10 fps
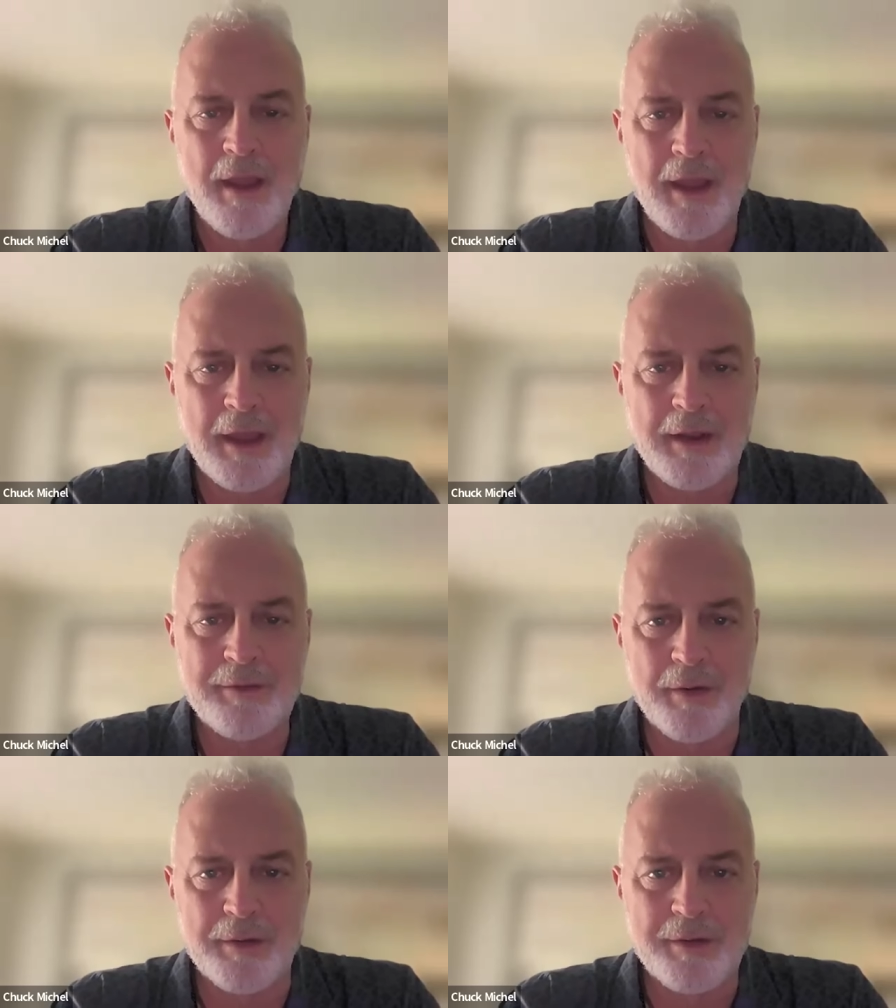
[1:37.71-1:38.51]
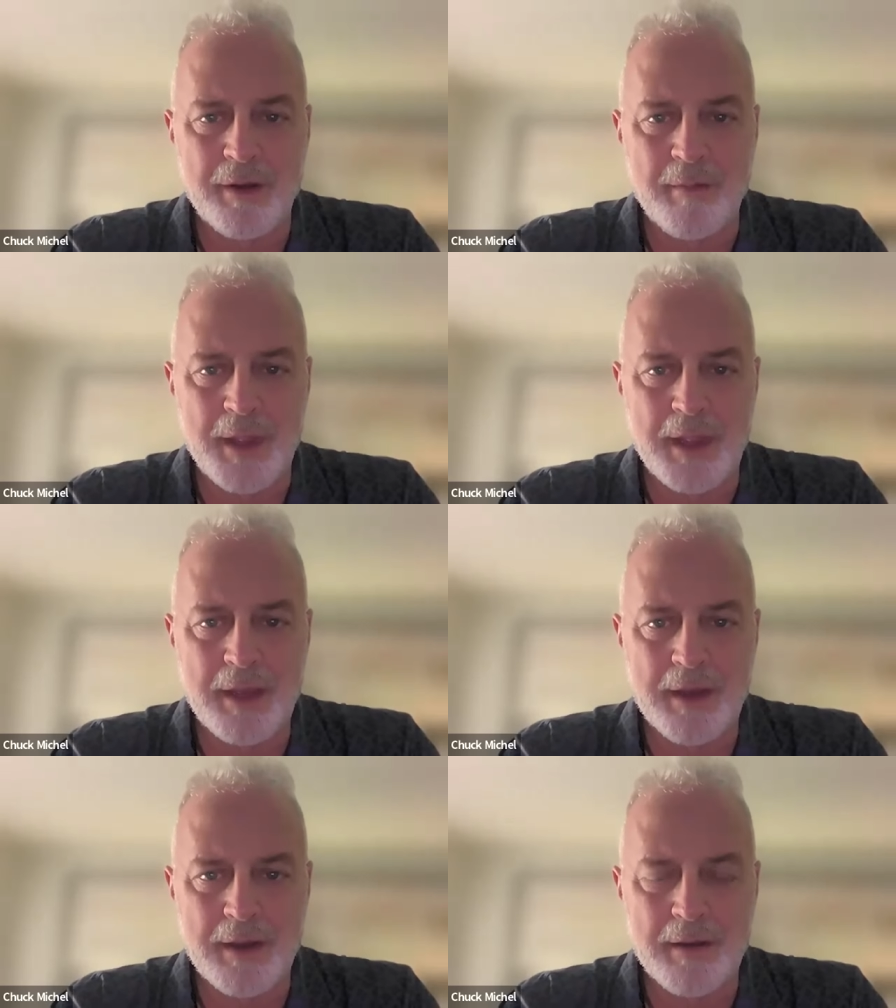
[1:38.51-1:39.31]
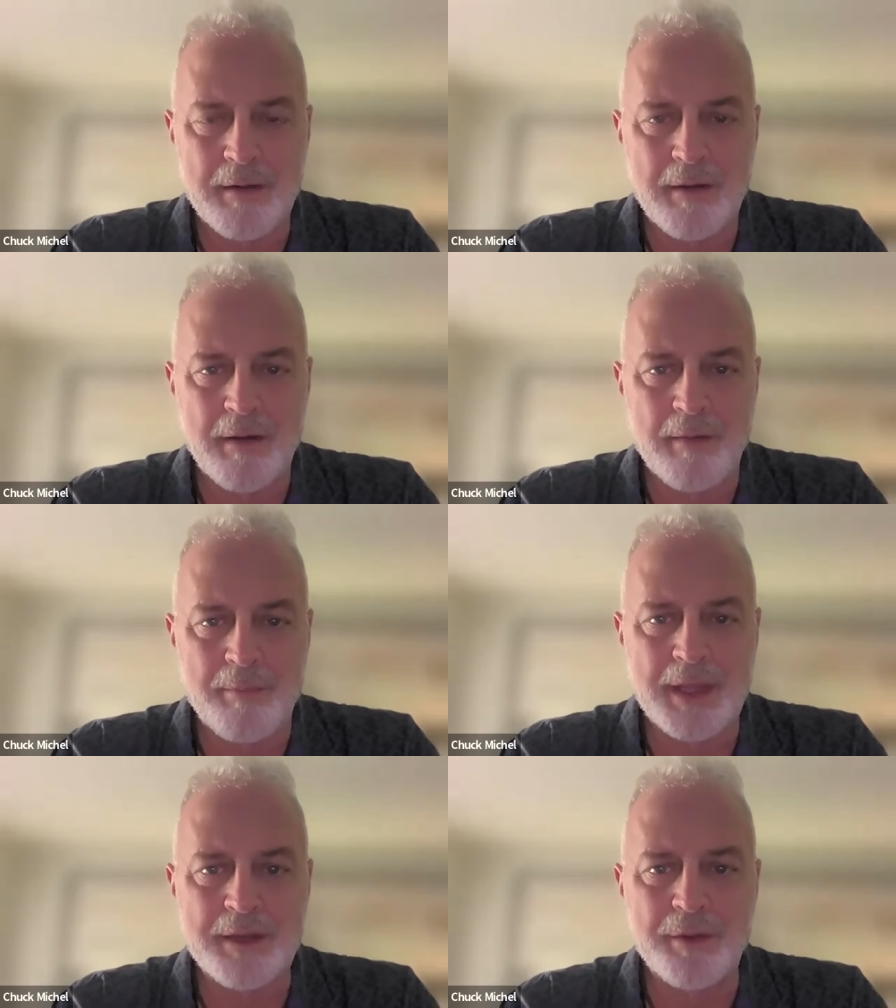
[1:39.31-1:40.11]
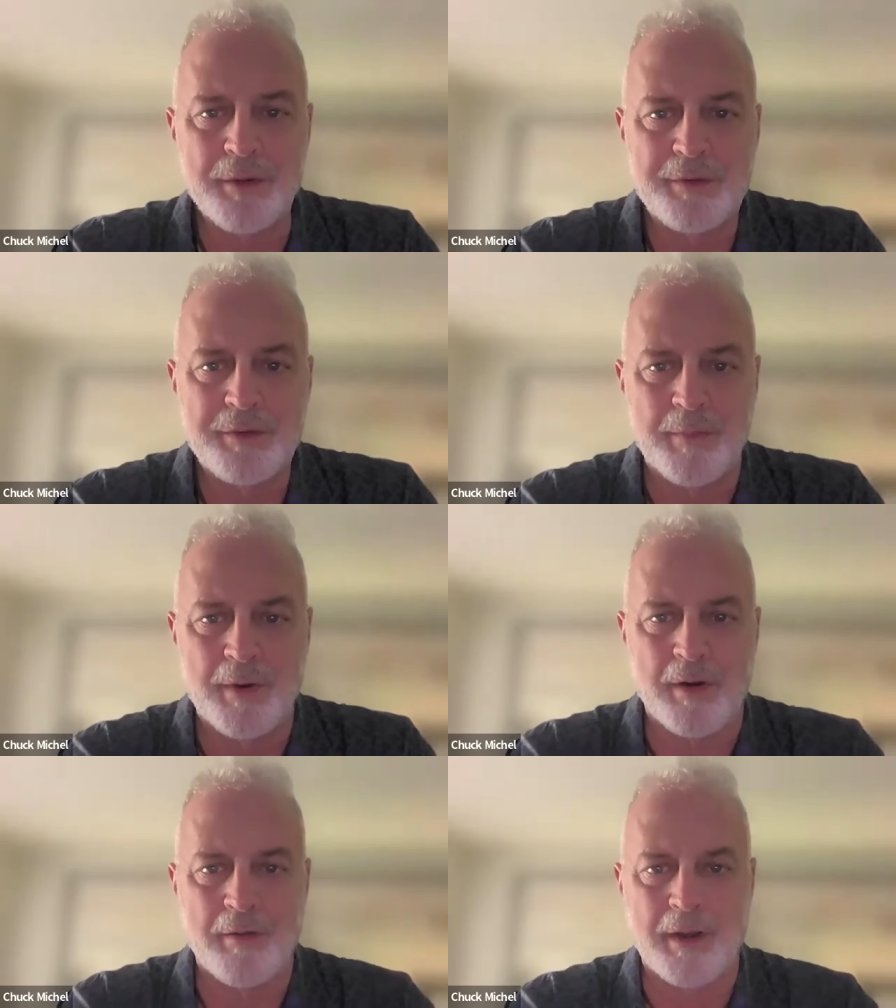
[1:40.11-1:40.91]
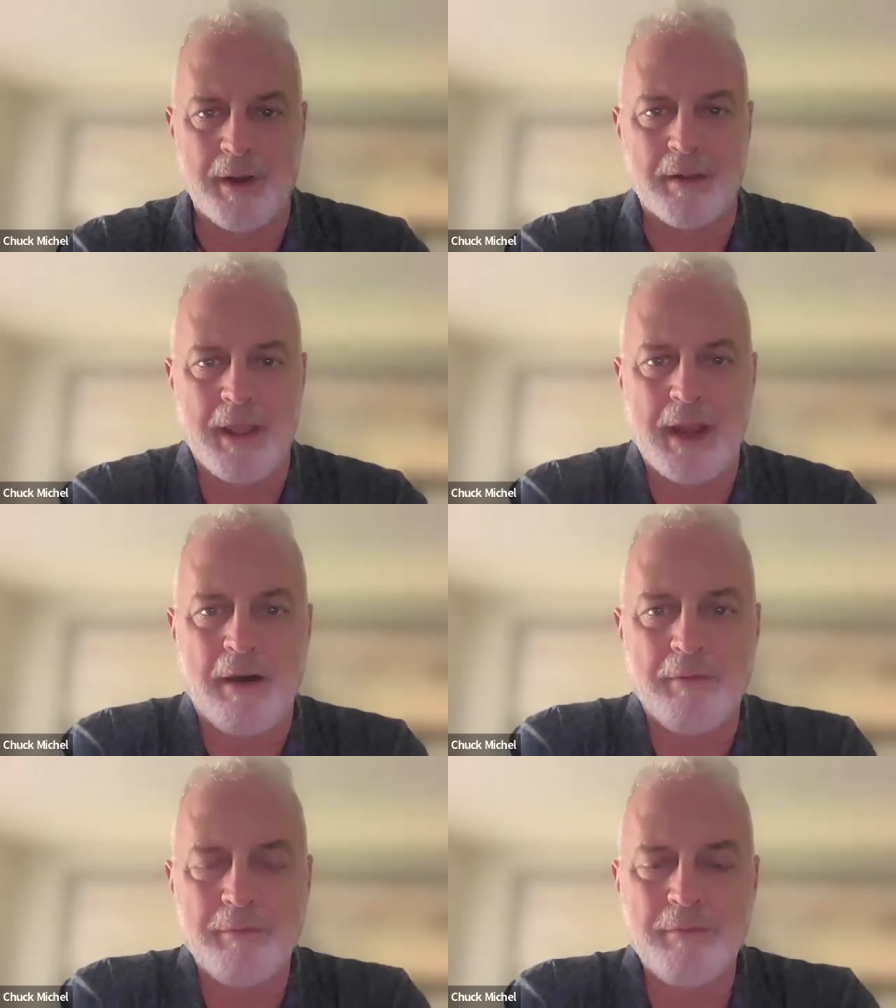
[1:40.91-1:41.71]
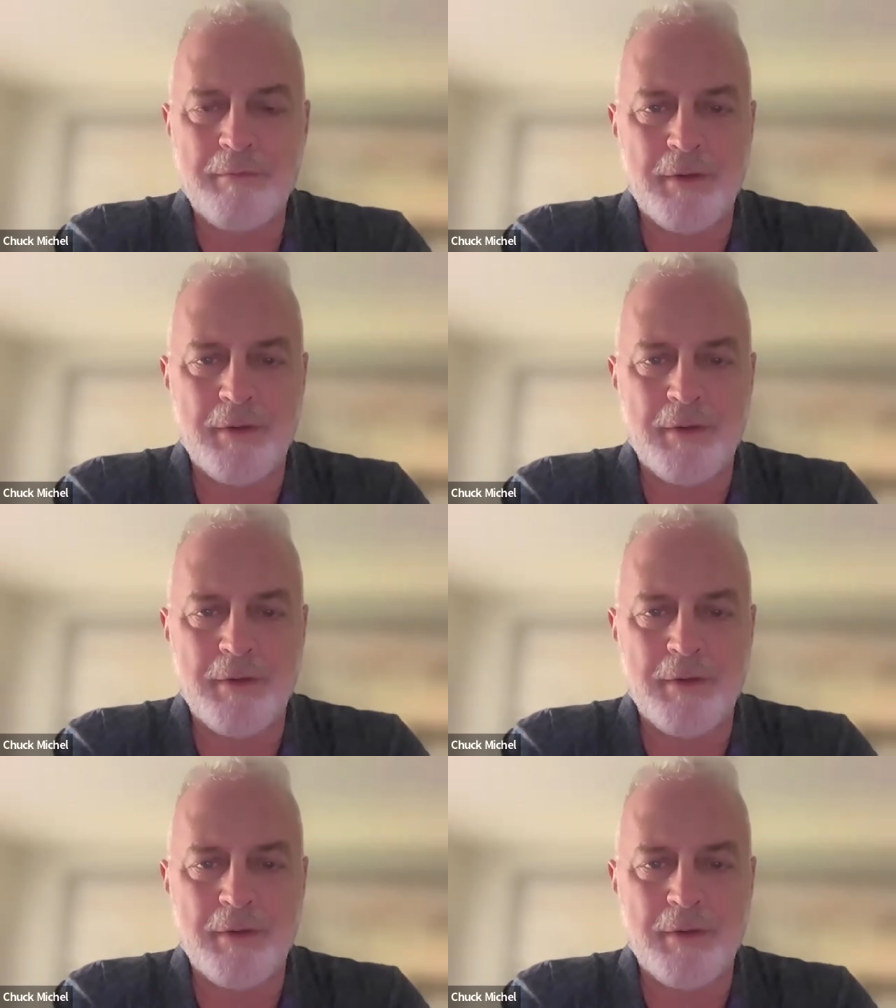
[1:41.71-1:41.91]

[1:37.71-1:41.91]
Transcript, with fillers: and so it's going to be big news tomorrow, and it'll get out